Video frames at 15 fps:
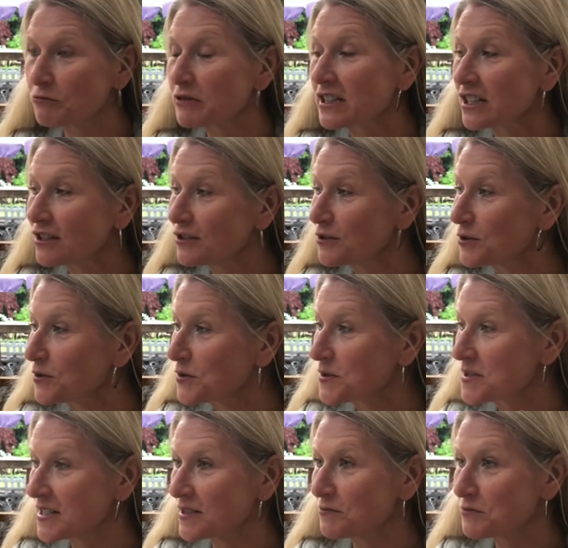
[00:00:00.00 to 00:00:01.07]
reuse
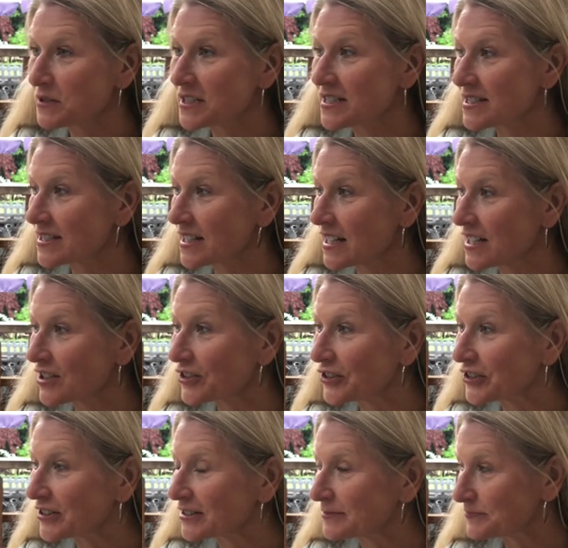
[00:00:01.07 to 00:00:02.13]
and
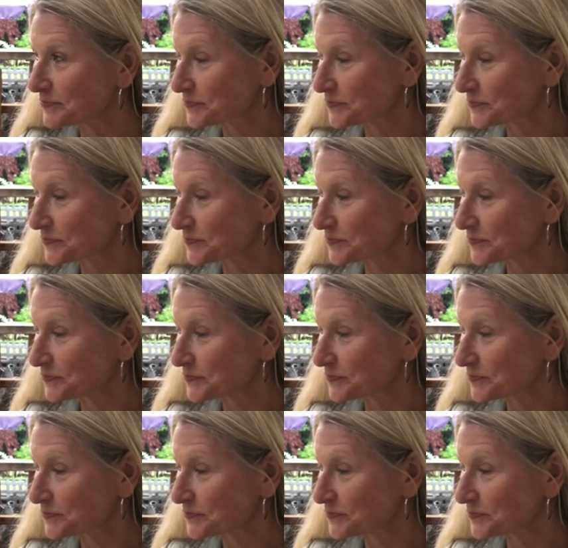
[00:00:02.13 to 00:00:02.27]
recycle.